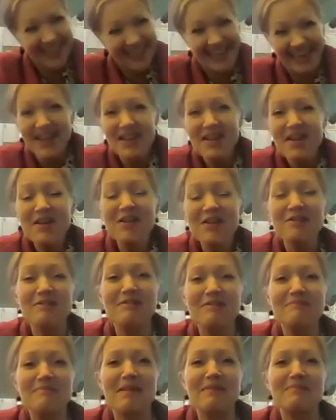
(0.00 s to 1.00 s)
like
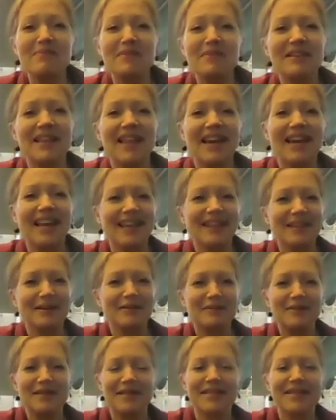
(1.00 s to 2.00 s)
remember like there
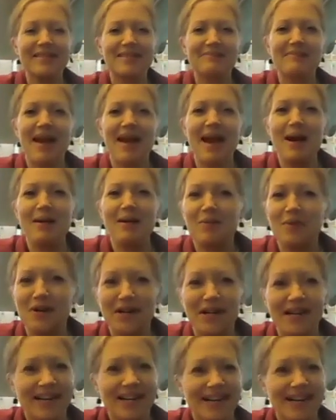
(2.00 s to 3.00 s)
was like some ab
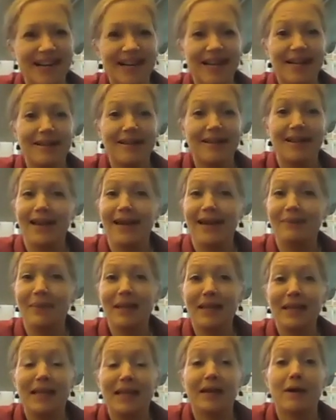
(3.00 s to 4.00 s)
work in it and like
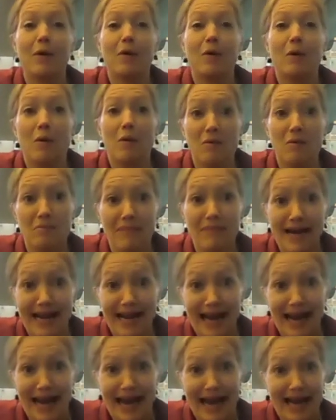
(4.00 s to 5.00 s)
being like, oh my
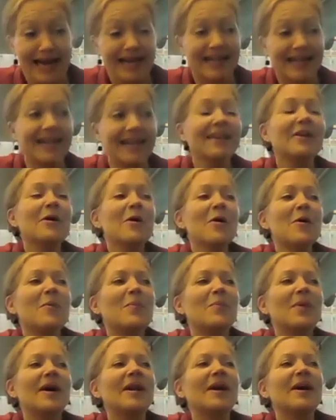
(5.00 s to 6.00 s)

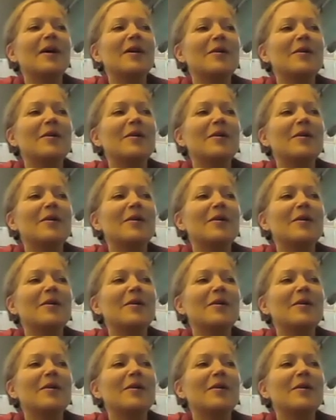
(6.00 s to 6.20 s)
God. But